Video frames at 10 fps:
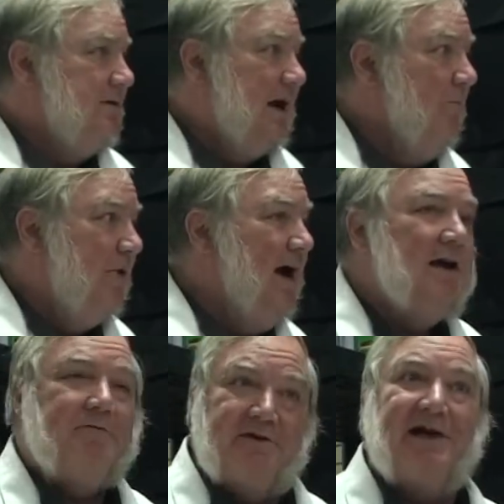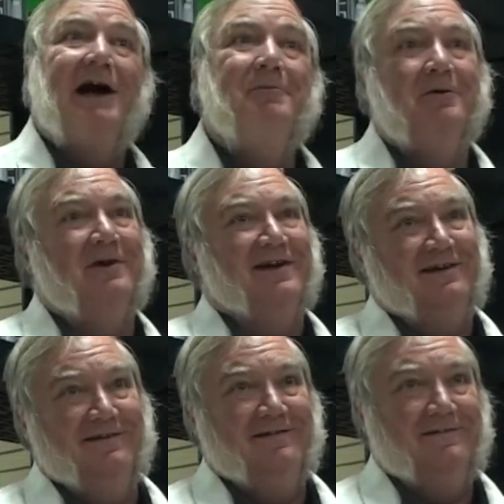Not bad if you time it
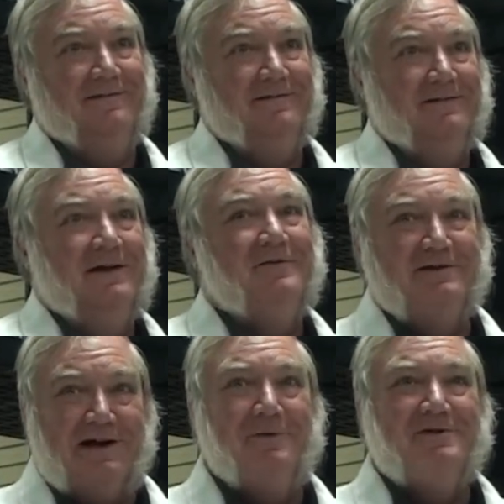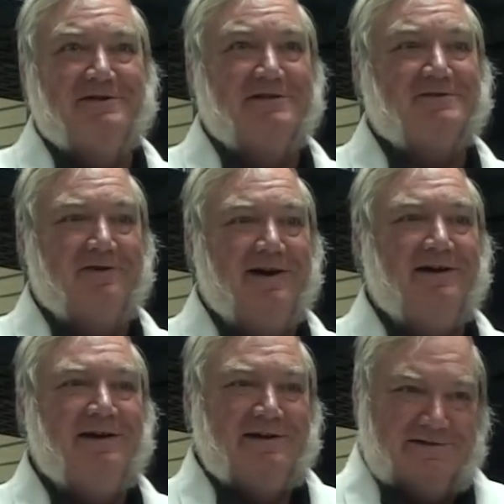right. If you time it just right,
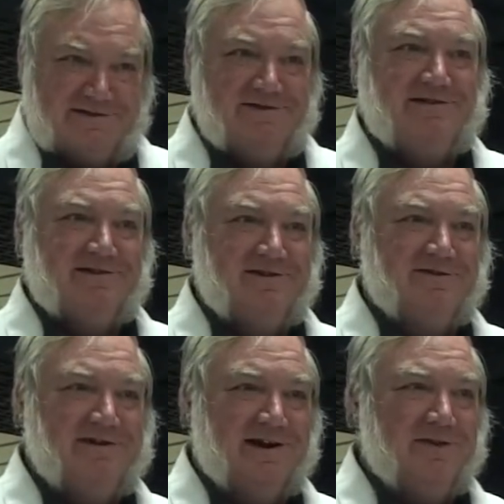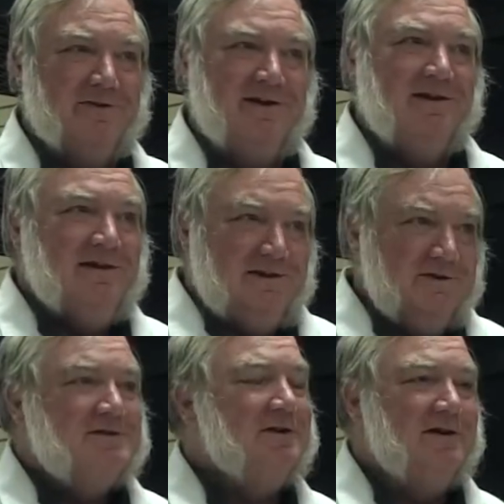you start to get a little yellowing, you're
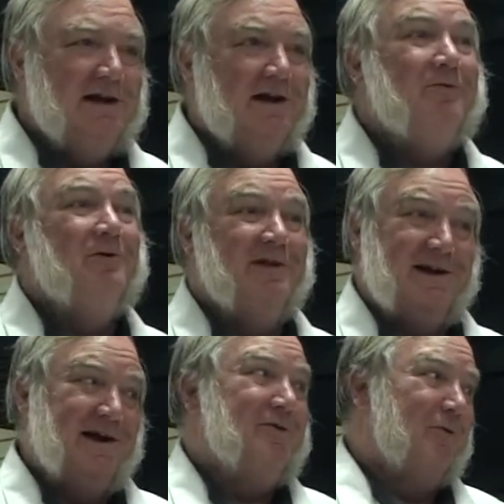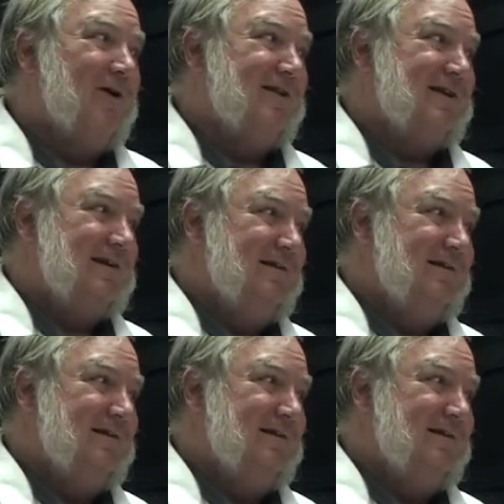still going to have really high quality.